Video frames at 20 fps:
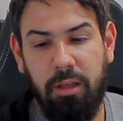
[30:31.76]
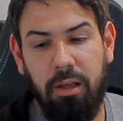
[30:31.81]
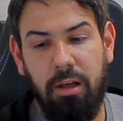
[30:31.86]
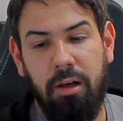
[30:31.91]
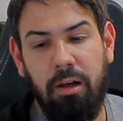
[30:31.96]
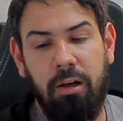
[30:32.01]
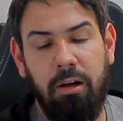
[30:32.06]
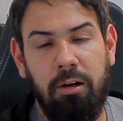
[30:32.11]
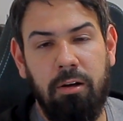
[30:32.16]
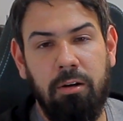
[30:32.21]

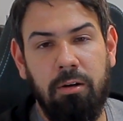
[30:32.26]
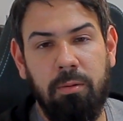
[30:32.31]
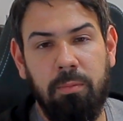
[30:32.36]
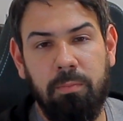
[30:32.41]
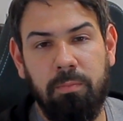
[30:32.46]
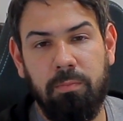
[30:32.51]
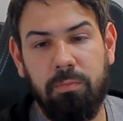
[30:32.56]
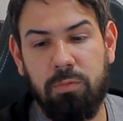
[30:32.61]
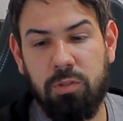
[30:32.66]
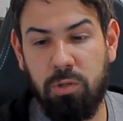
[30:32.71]

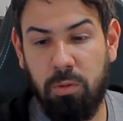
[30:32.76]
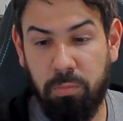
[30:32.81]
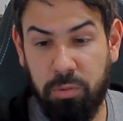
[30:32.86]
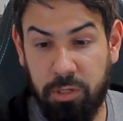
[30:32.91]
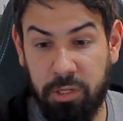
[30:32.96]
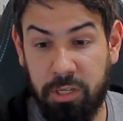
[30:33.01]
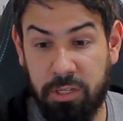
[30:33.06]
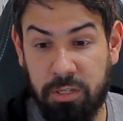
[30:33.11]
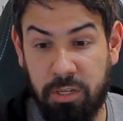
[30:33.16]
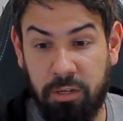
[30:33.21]
So I'm
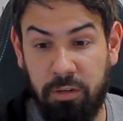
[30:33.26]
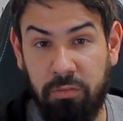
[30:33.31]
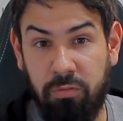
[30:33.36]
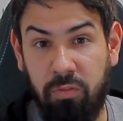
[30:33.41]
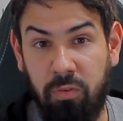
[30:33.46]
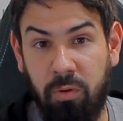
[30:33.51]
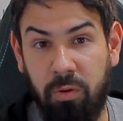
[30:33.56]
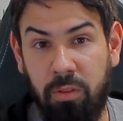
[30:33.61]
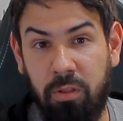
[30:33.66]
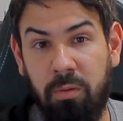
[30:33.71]
pretty excited
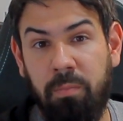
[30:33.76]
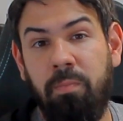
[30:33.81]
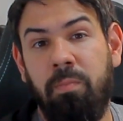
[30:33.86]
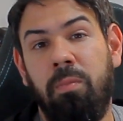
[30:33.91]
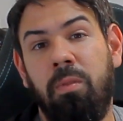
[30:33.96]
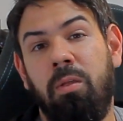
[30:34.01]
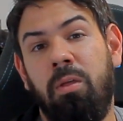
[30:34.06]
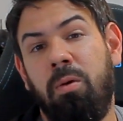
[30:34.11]
for them.